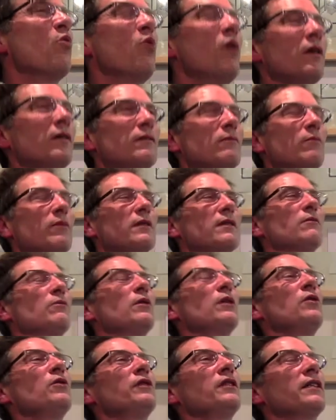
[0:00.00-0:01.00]
well,
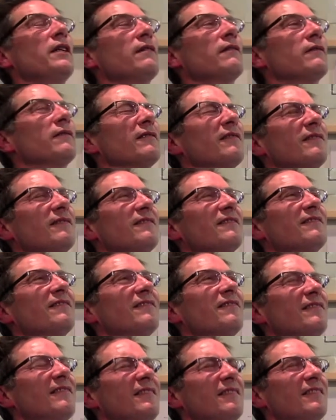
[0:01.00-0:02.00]
also, you always think
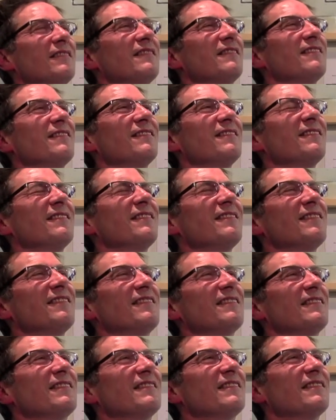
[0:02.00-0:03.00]
woodcuts is sort of a bit
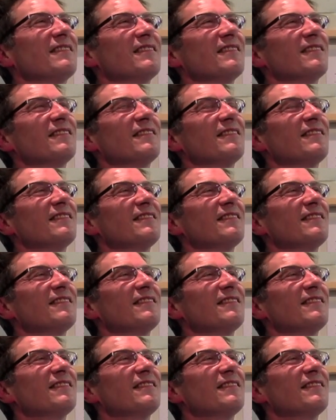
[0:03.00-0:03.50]
more of a lino